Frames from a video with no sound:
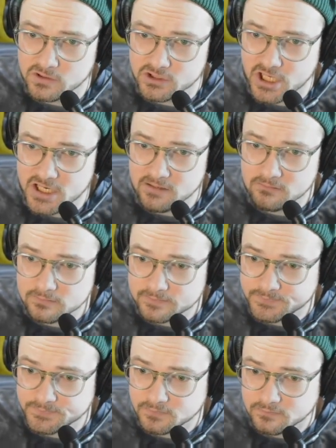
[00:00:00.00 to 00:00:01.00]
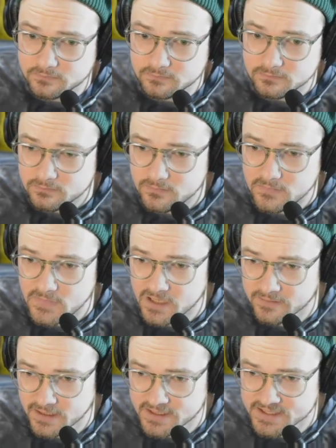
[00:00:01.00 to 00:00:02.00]
chain. And
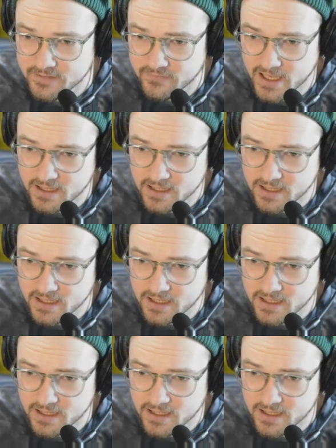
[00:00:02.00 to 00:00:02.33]
then save that.